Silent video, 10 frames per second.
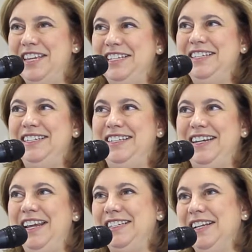
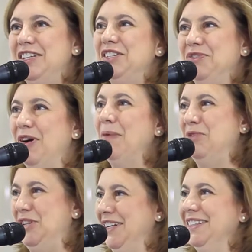This is a
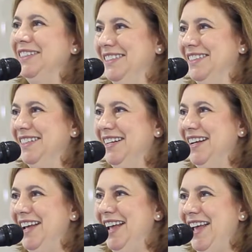disruption
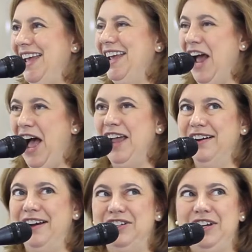in
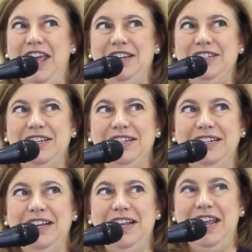higher
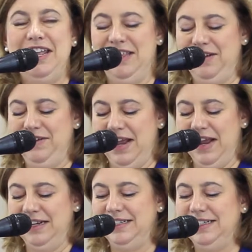education in the
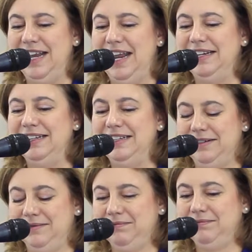United States.